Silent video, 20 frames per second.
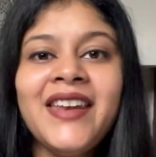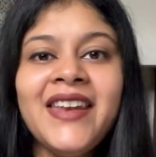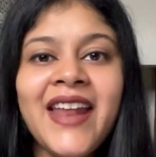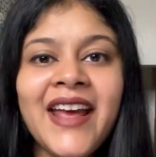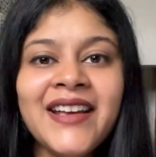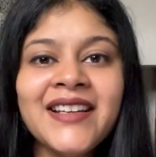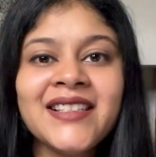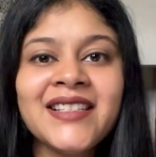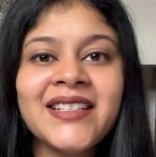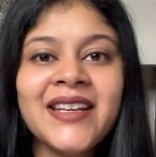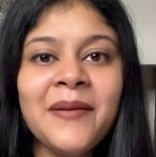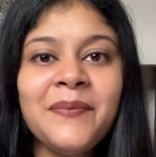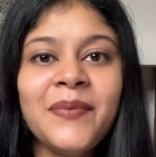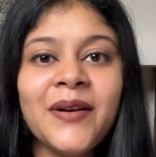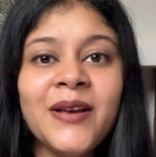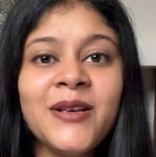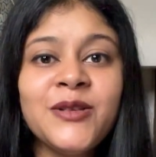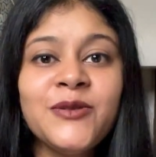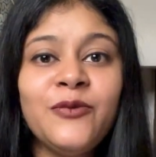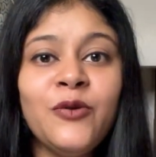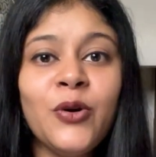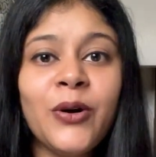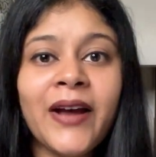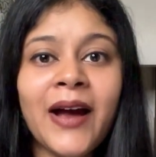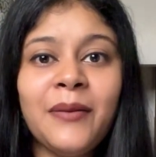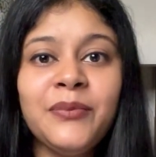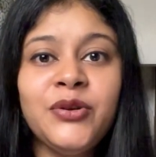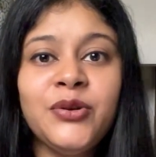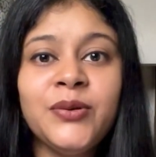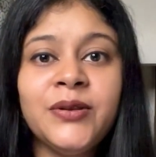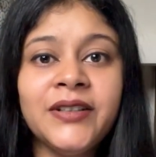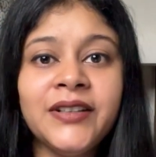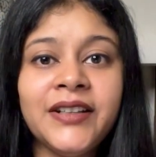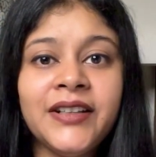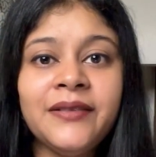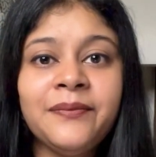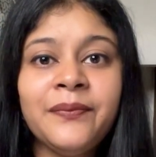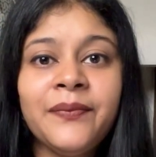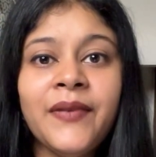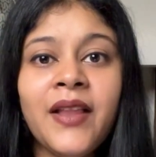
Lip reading: next step is vocabulary.